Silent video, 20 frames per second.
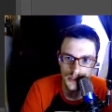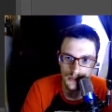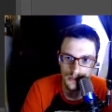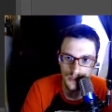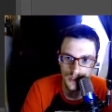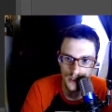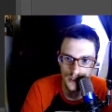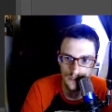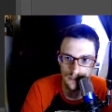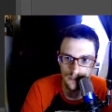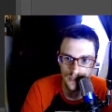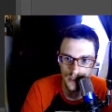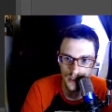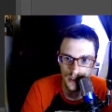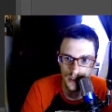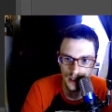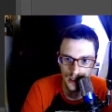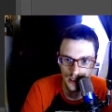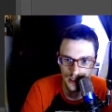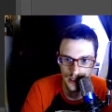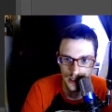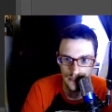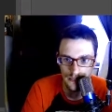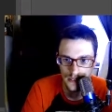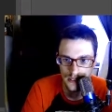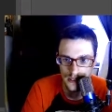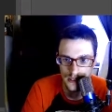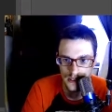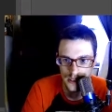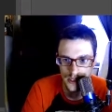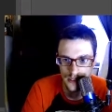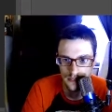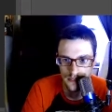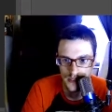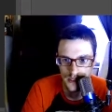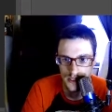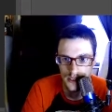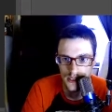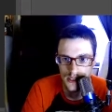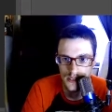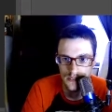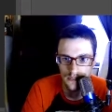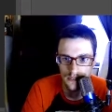We're going to I'm going to keep it the same as is.